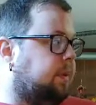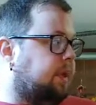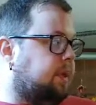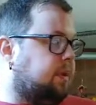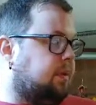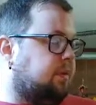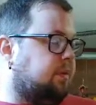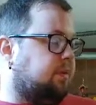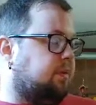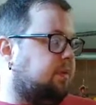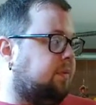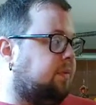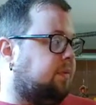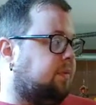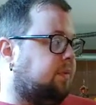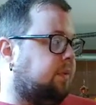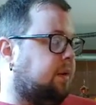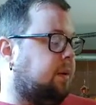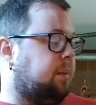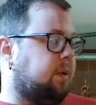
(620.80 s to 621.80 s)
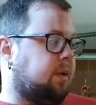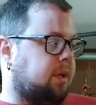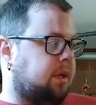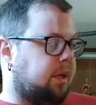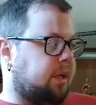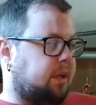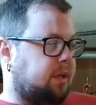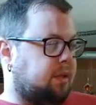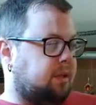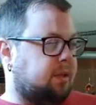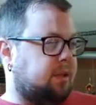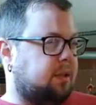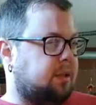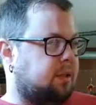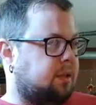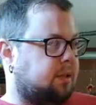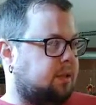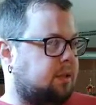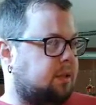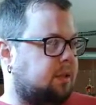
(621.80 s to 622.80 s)
they're fiberglass,
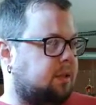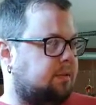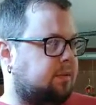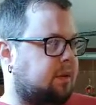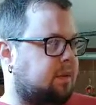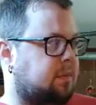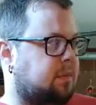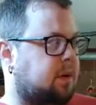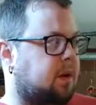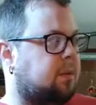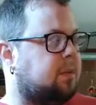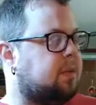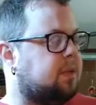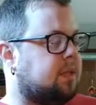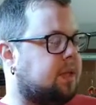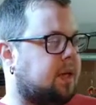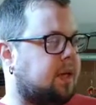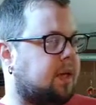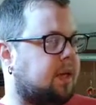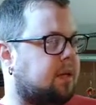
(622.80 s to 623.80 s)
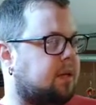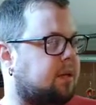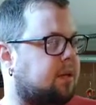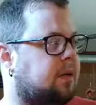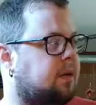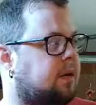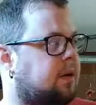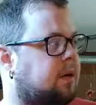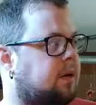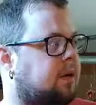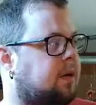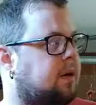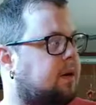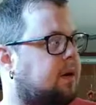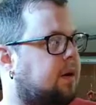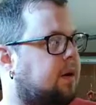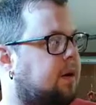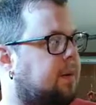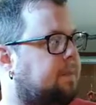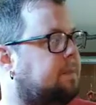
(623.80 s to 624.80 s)
if I'm not mistaken,
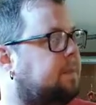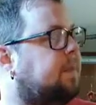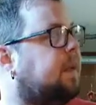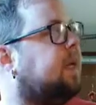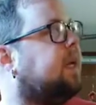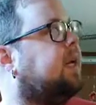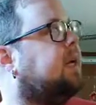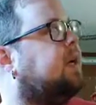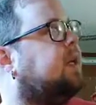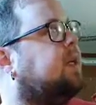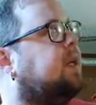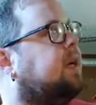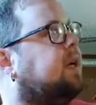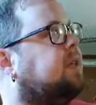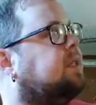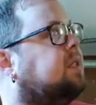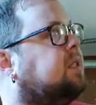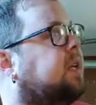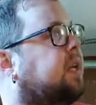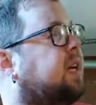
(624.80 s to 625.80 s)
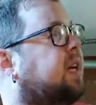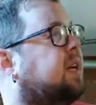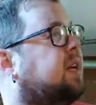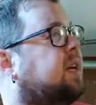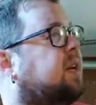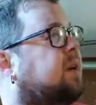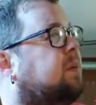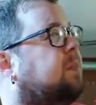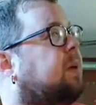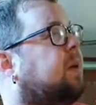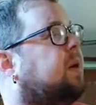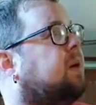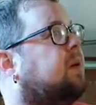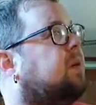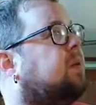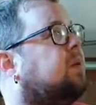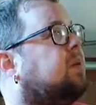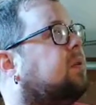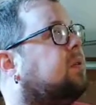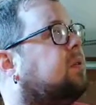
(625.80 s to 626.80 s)
and they stand at
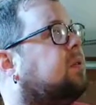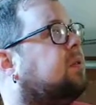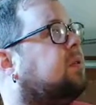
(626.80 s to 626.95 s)
about,